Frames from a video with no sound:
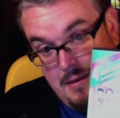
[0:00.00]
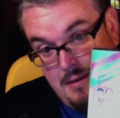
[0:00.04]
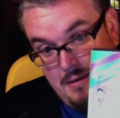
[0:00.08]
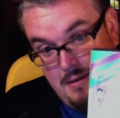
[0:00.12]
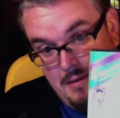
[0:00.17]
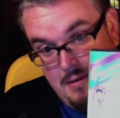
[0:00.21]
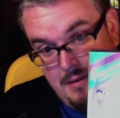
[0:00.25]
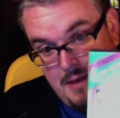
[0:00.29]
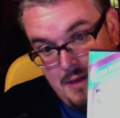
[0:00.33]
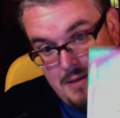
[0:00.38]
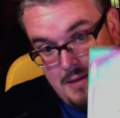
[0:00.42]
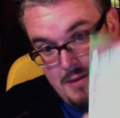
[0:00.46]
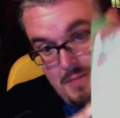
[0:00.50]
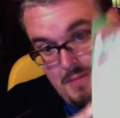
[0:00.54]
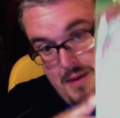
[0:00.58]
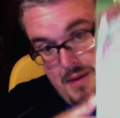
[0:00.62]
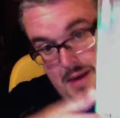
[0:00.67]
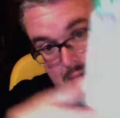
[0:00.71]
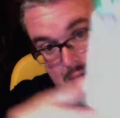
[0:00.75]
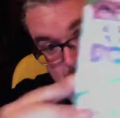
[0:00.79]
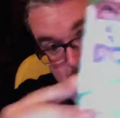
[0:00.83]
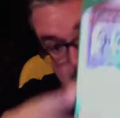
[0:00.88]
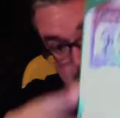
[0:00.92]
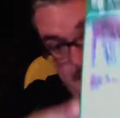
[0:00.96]
Not too bad.
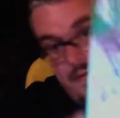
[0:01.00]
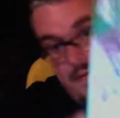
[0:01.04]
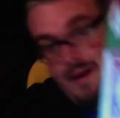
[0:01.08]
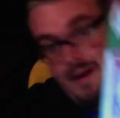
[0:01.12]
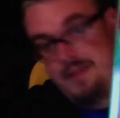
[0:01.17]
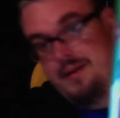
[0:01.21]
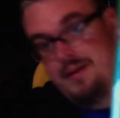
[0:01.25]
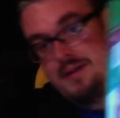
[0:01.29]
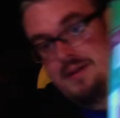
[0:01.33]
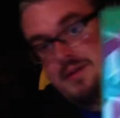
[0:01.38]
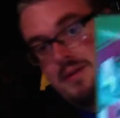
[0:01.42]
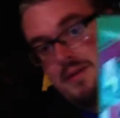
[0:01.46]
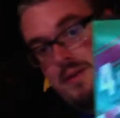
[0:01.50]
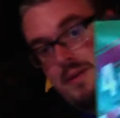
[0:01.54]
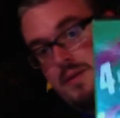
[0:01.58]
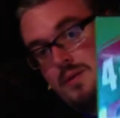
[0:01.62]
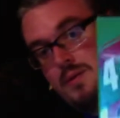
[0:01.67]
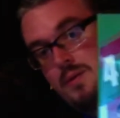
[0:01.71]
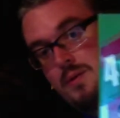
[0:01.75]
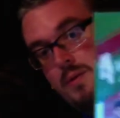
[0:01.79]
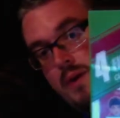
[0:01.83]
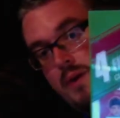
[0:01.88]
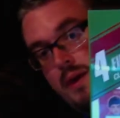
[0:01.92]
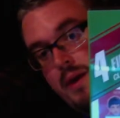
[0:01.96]
If you can find it at your
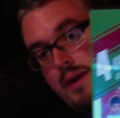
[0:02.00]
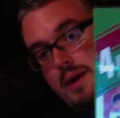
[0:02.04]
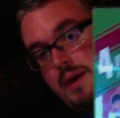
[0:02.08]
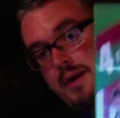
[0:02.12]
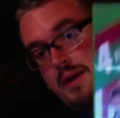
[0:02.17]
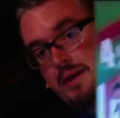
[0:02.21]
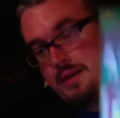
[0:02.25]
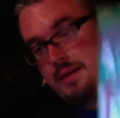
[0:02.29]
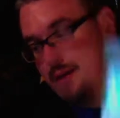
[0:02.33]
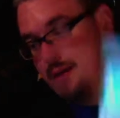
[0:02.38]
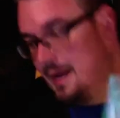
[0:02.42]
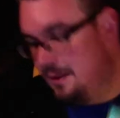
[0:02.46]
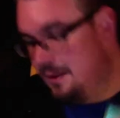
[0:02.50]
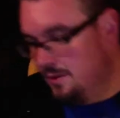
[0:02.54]
local Dollar